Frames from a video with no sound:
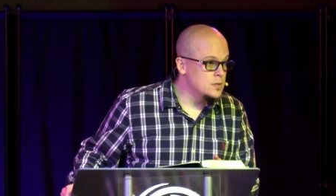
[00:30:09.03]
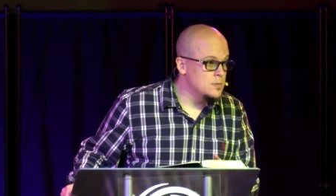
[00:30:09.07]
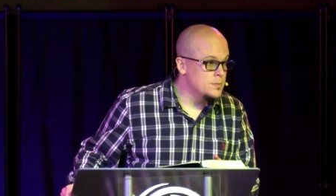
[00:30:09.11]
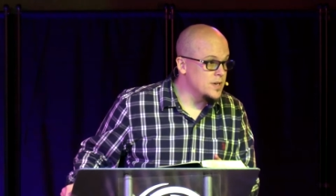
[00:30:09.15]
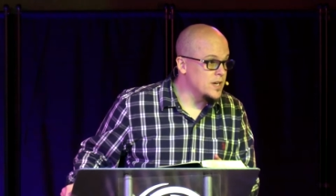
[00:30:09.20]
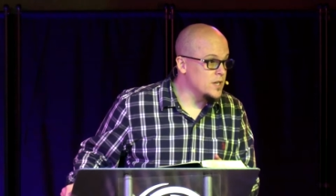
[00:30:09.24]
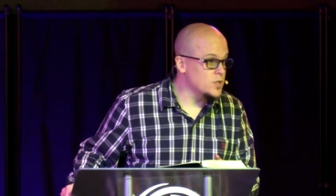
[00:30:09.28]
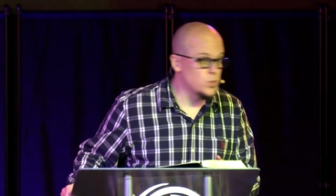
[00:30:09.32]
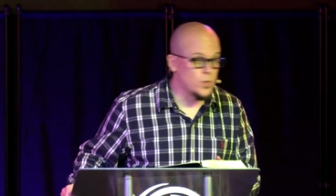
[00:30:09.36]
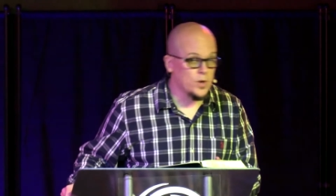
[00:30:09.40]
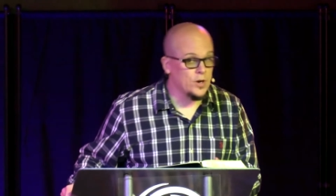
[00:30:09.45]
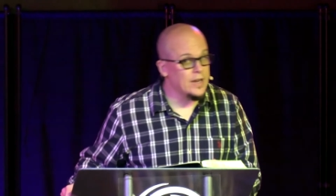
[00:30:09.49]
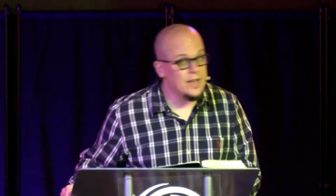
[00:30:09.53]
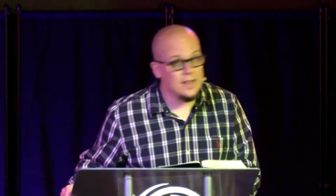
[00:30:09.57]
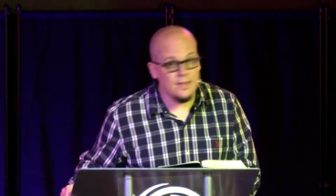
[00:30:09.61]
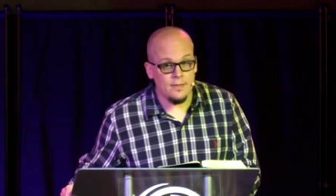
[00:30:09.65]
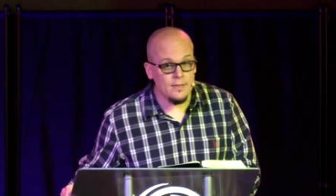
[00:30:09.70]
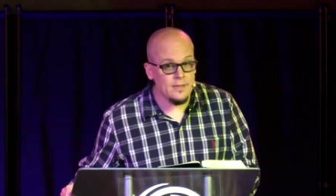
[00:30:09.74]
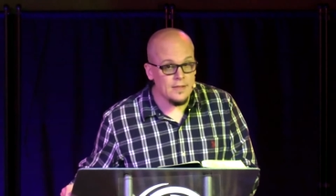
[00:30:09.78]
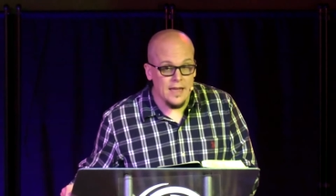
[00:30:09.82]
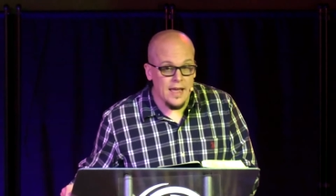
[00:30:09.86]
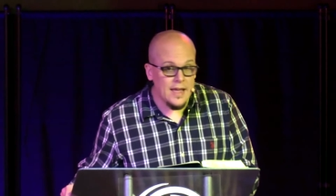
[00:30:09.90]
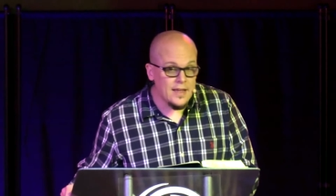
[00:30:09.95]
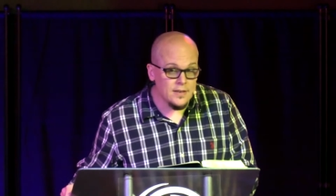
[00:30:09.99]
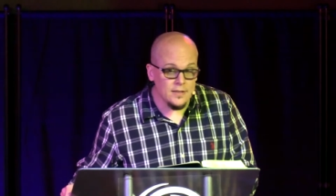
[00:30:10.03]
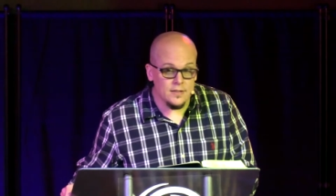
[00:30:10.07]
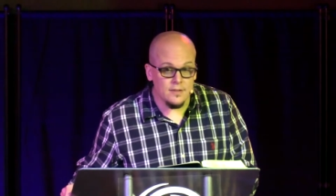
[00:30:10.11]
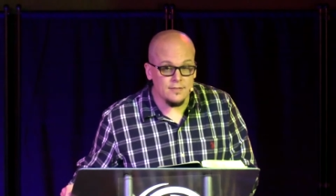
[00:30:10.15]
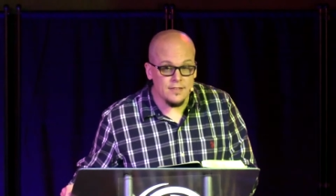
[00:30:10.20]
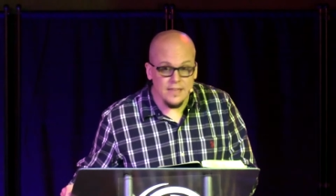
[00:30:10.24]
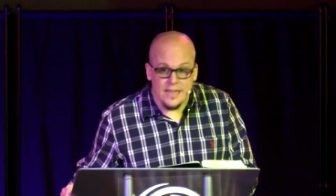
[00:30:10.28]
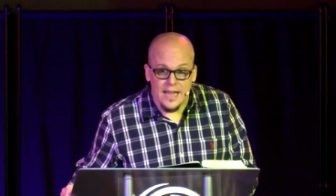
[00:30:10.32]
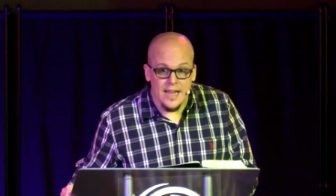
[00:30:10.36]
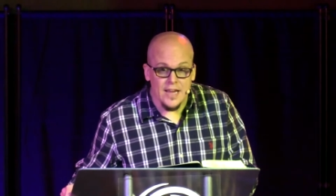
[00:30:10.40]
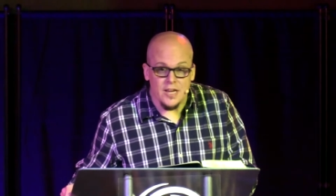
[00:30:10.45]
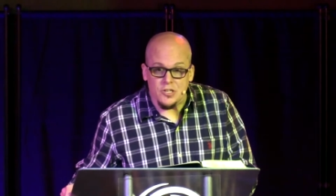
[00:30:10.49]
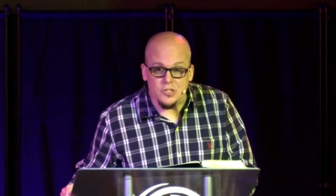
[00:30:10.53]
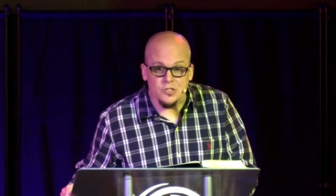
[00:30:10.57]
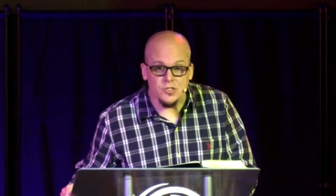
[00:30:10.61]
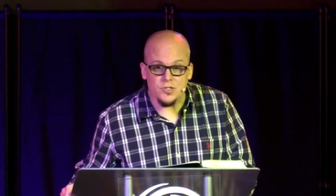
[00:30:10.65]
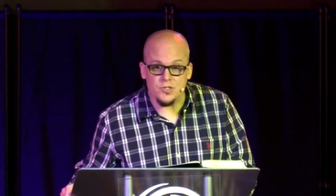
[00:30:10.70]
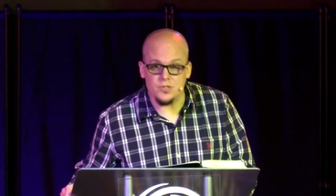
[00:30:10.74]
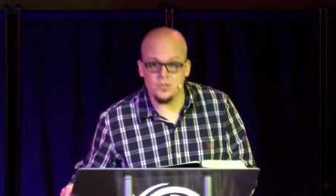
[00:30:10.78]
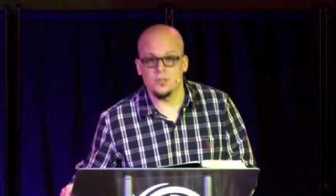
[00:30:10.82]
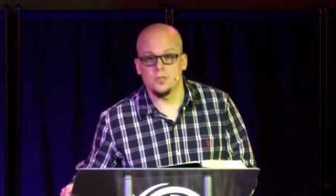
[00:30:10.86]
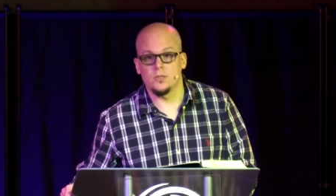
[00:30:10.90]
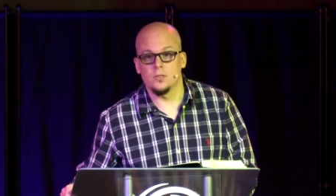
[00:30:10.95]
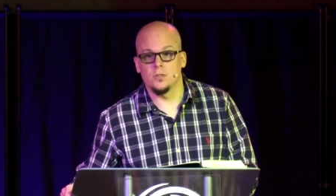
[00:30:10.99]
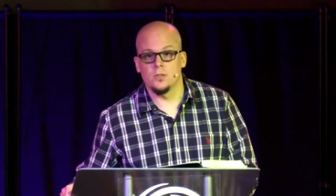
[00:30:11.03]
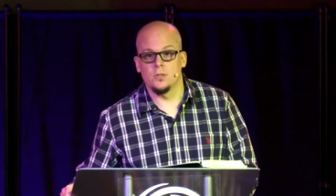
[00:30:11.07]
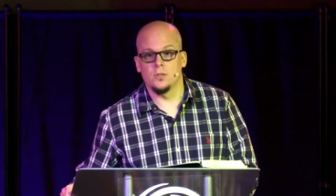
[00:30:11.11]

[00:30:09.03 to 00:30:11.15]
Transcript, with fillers: because we're in the end of the ages.